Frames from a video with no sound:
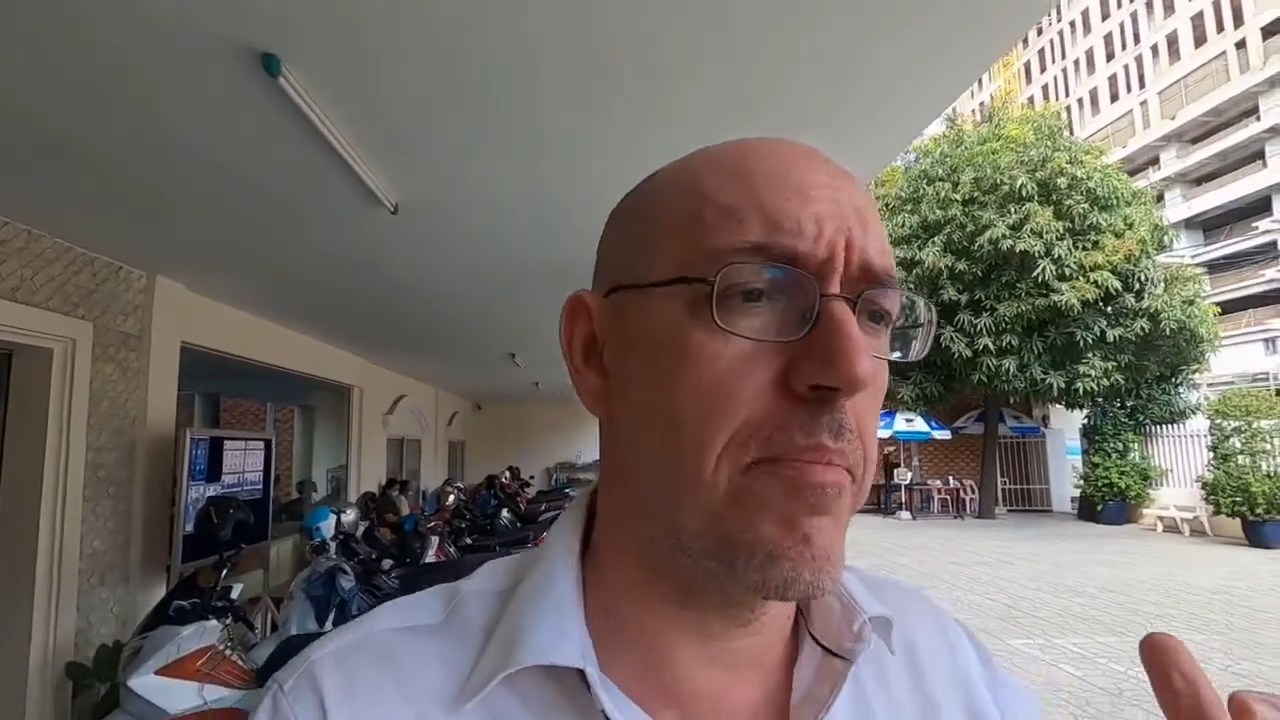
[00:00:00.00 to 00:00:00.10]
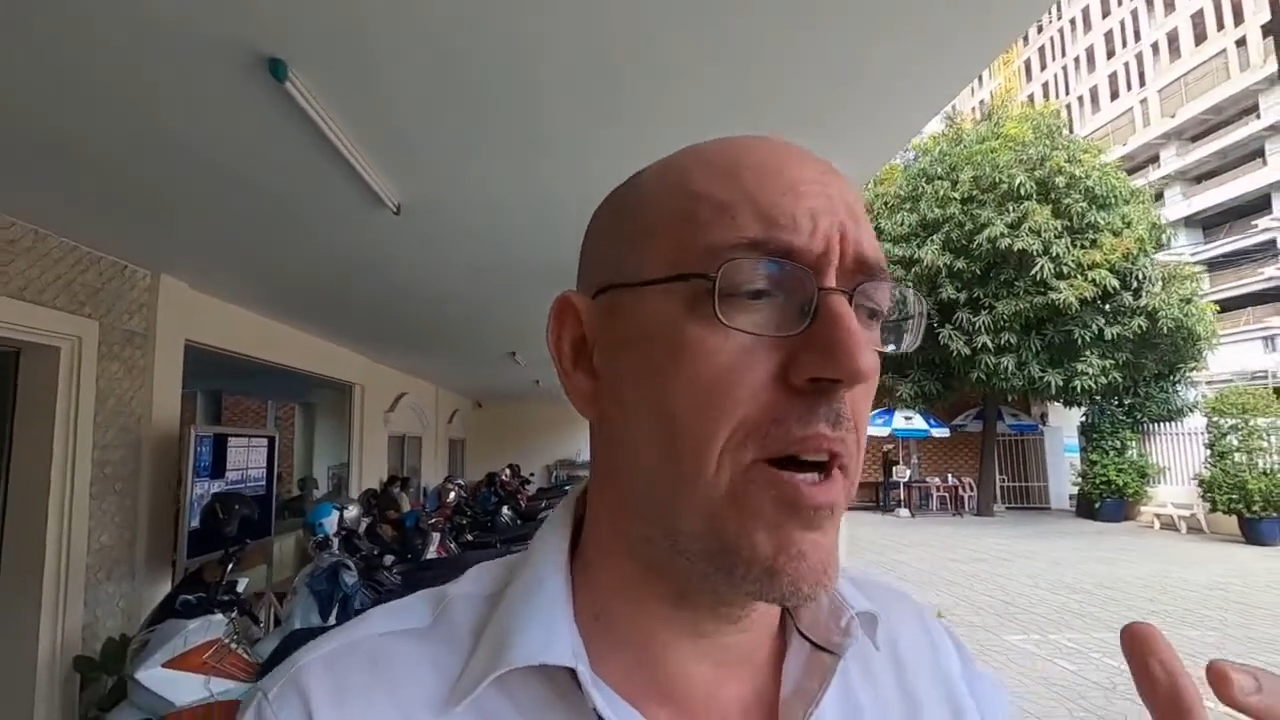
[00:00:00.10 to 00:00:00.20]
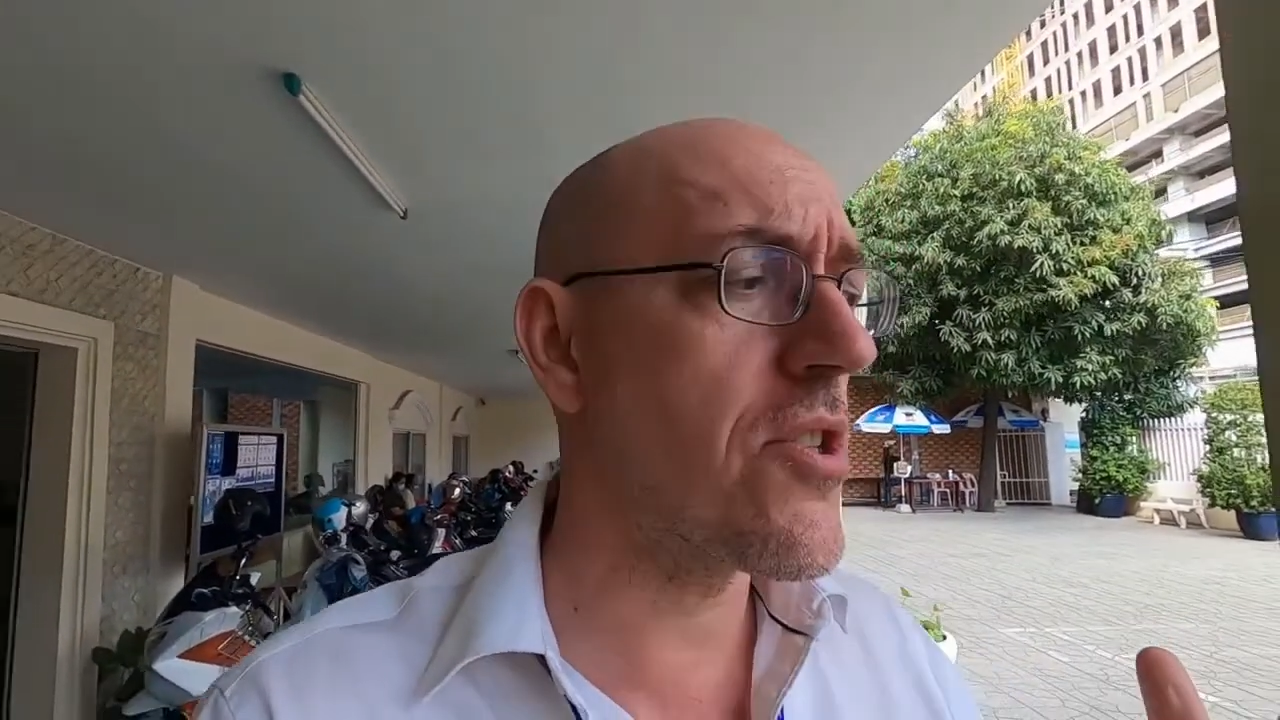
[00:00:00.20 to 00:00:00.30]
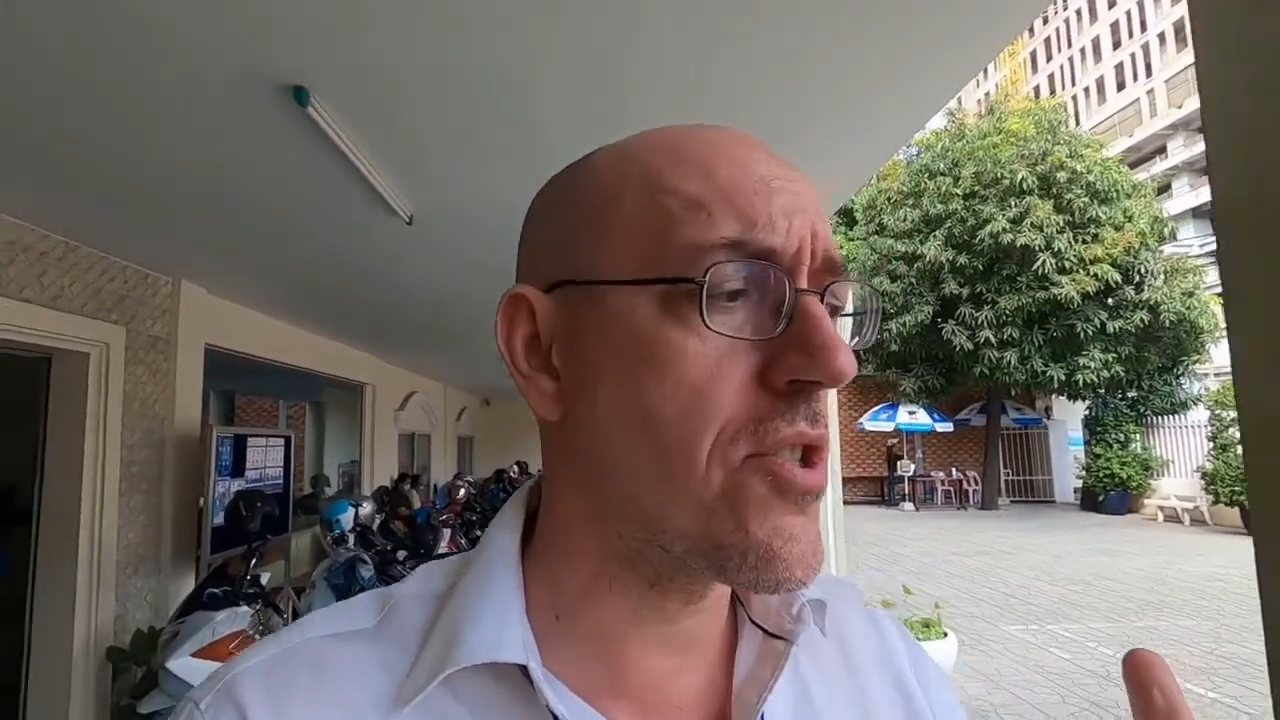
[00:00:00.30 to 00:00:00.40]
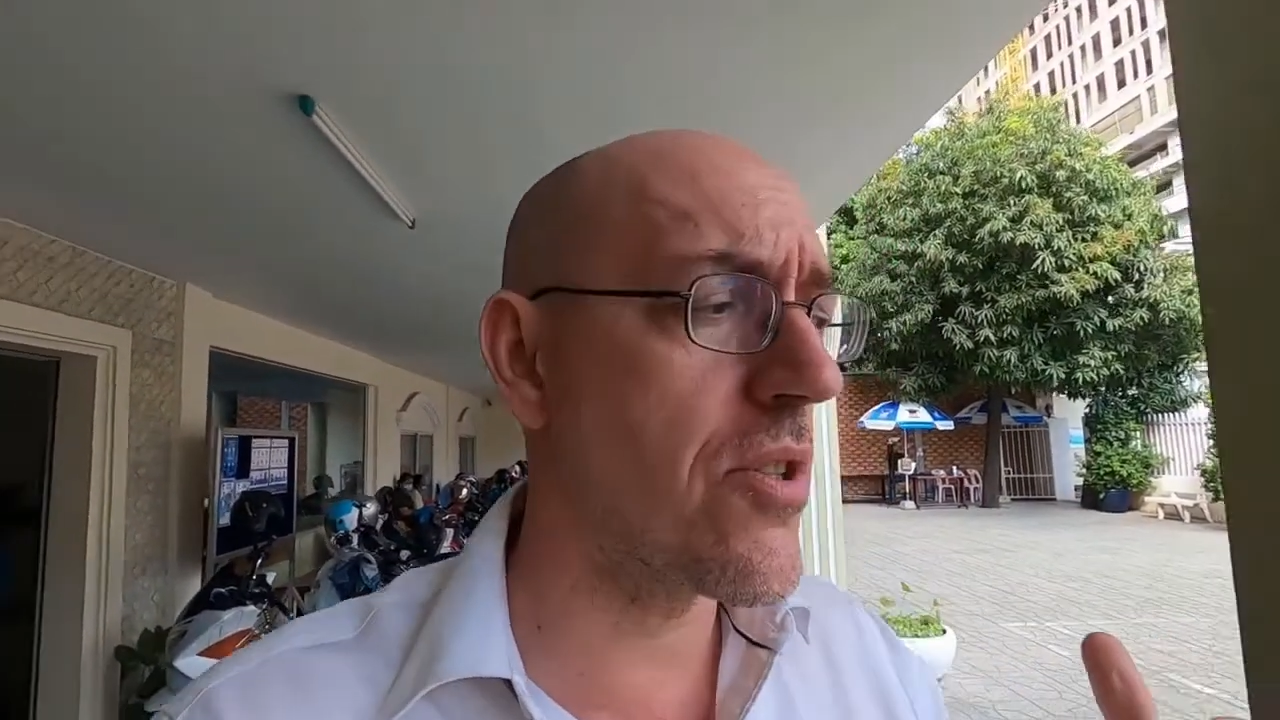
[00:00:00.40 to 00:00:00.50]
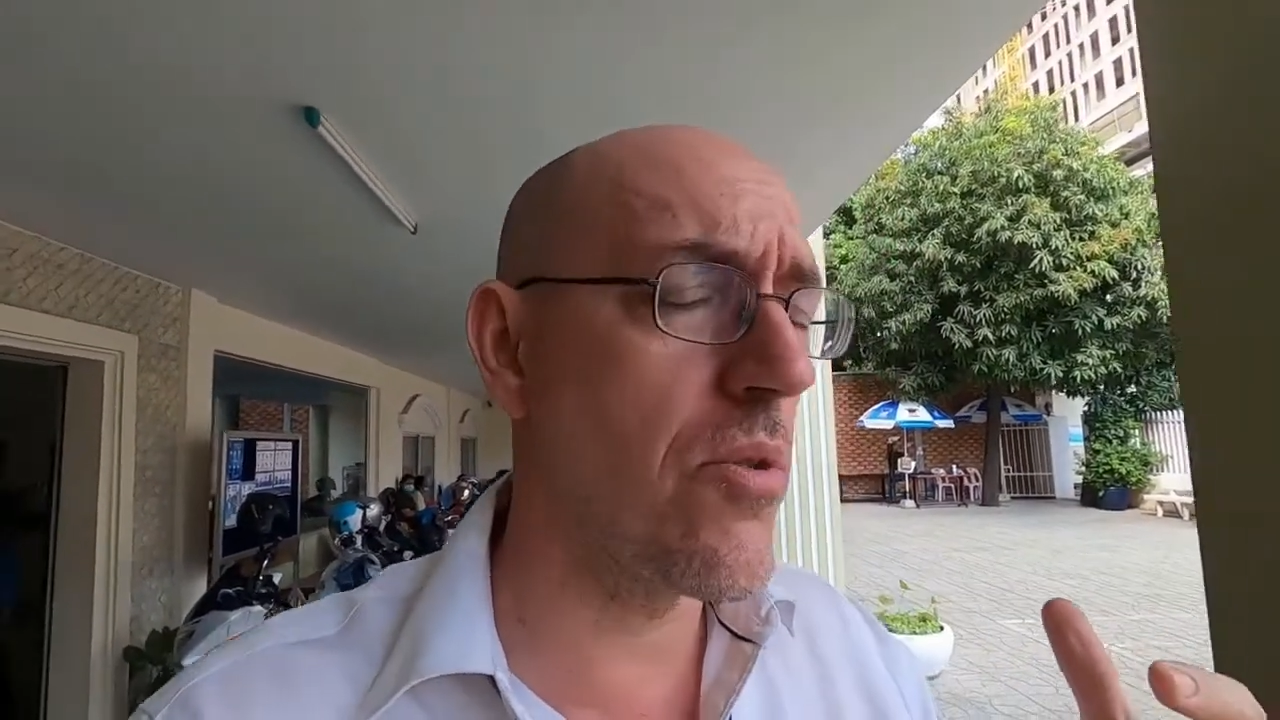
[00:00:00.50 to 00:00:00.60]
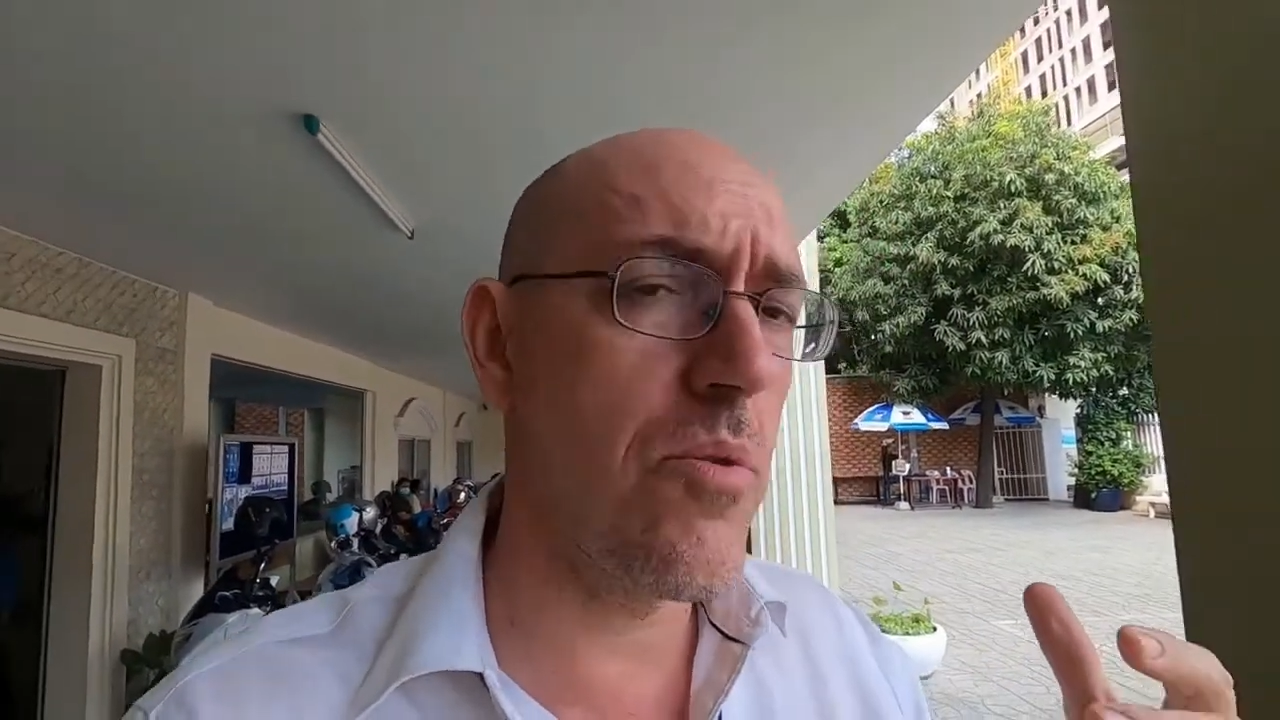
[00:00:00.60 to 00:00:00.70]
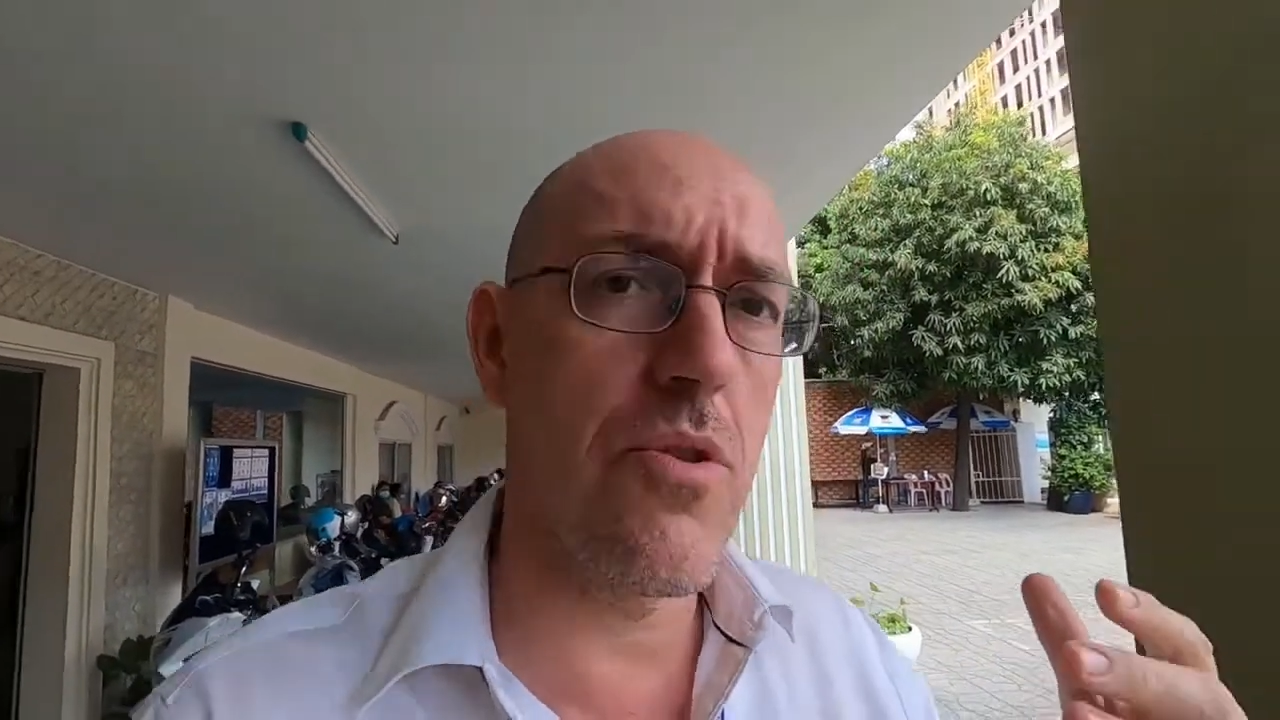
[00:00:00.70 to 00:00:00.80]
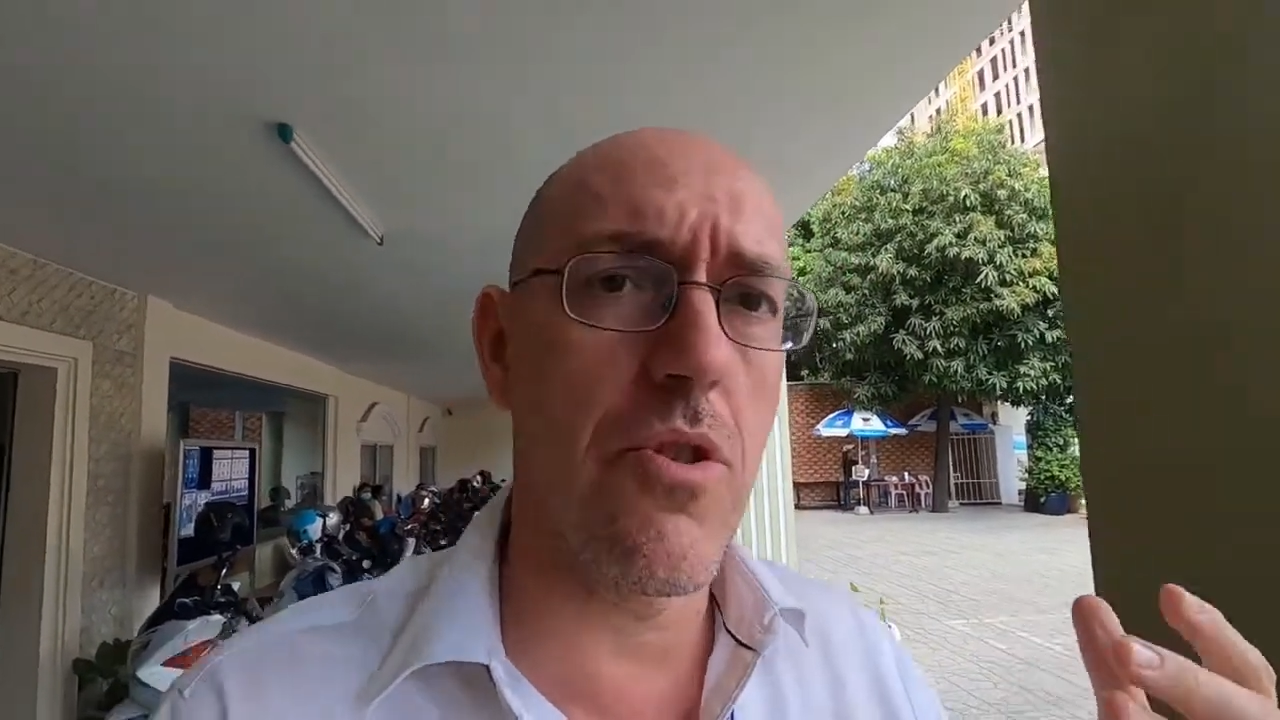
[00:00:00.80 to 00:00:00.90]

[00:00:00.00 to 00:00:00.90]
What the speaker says: person who's